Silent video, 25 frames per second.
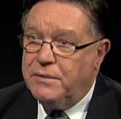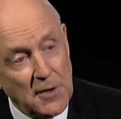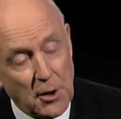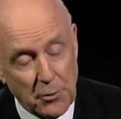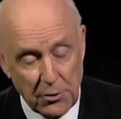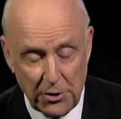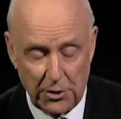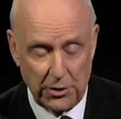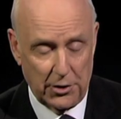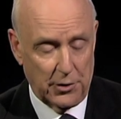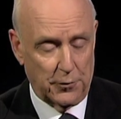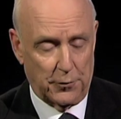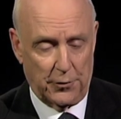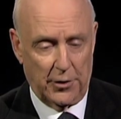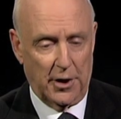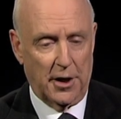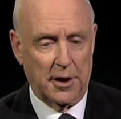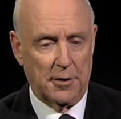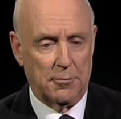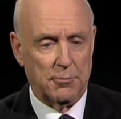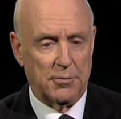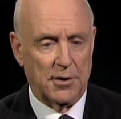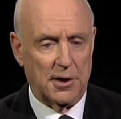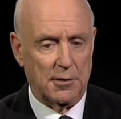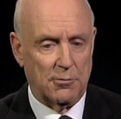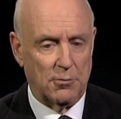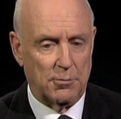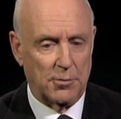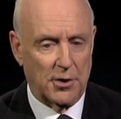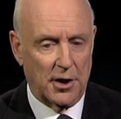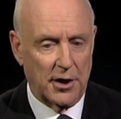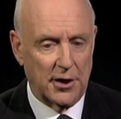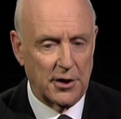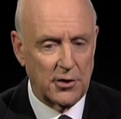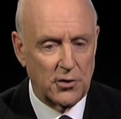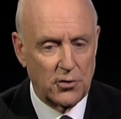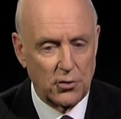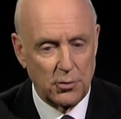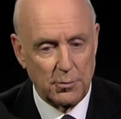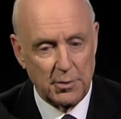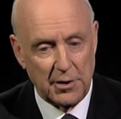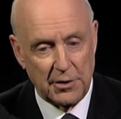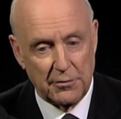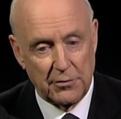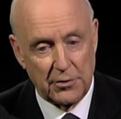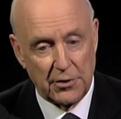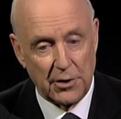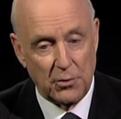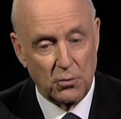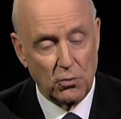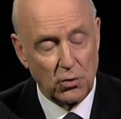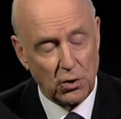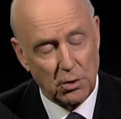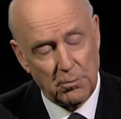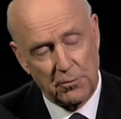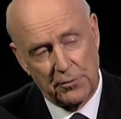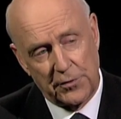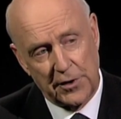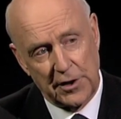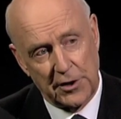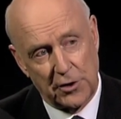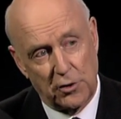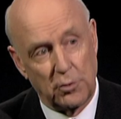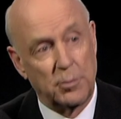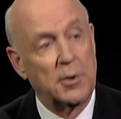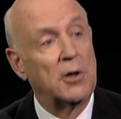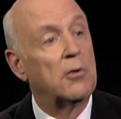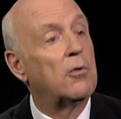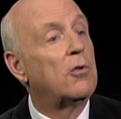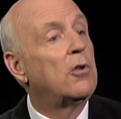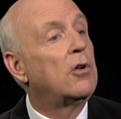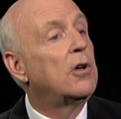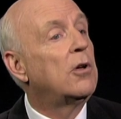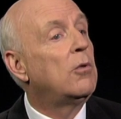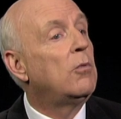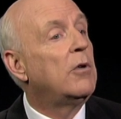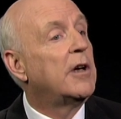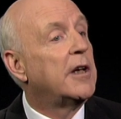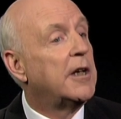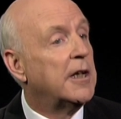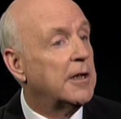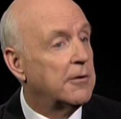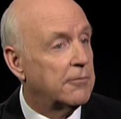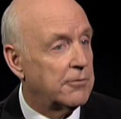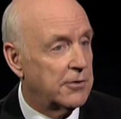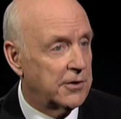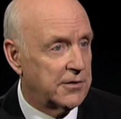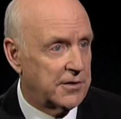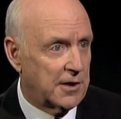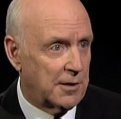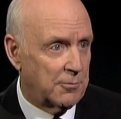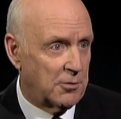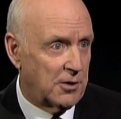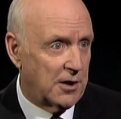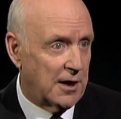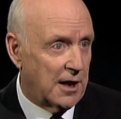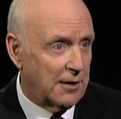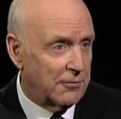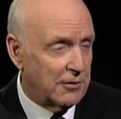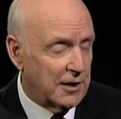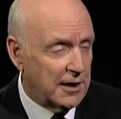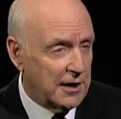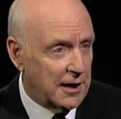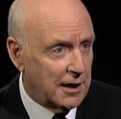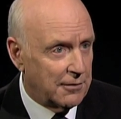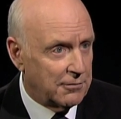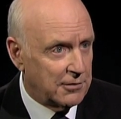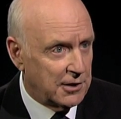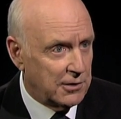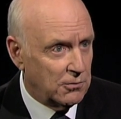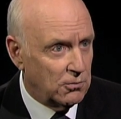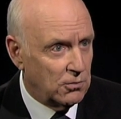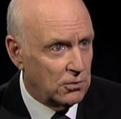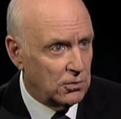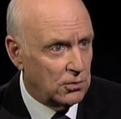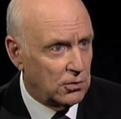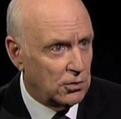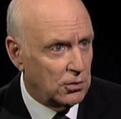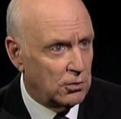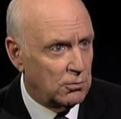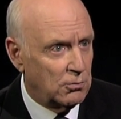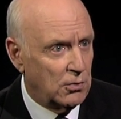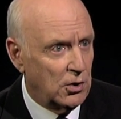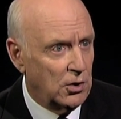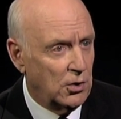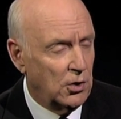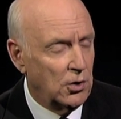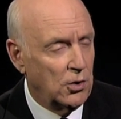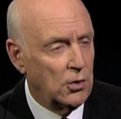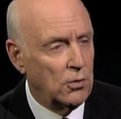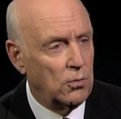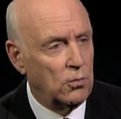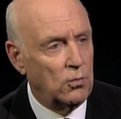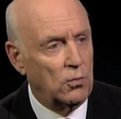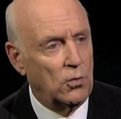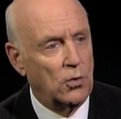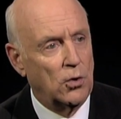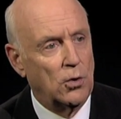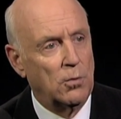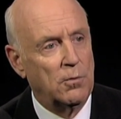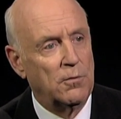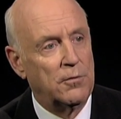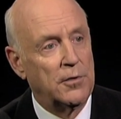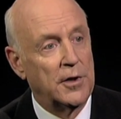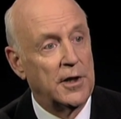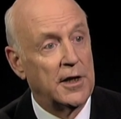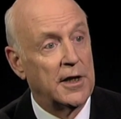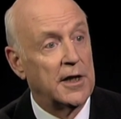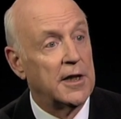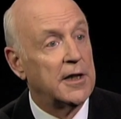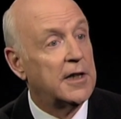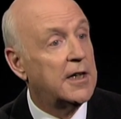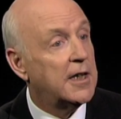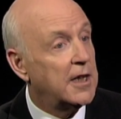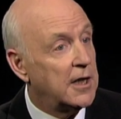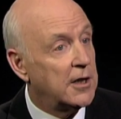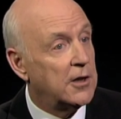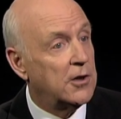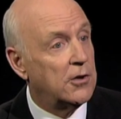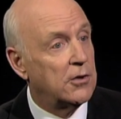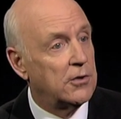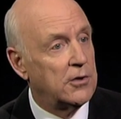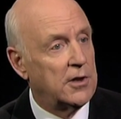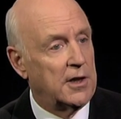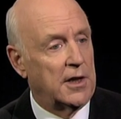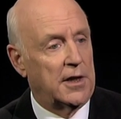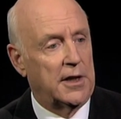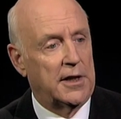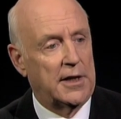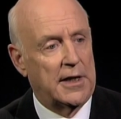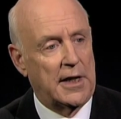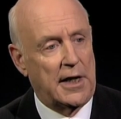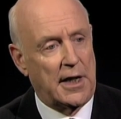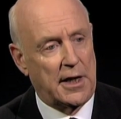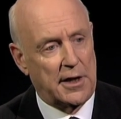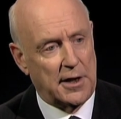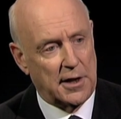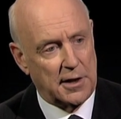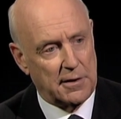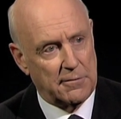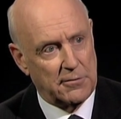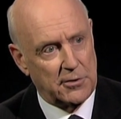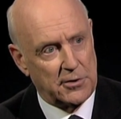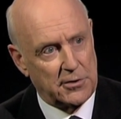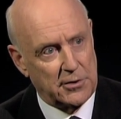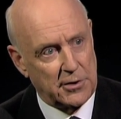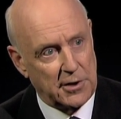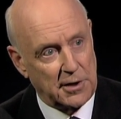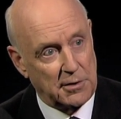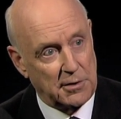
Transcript: No, we're not going to frighten people, Brian. It could be a very warm feeling. It could be a royal wedding, for example. Lovely, lovely, warm feeling. A kid could get a cat out of a tree.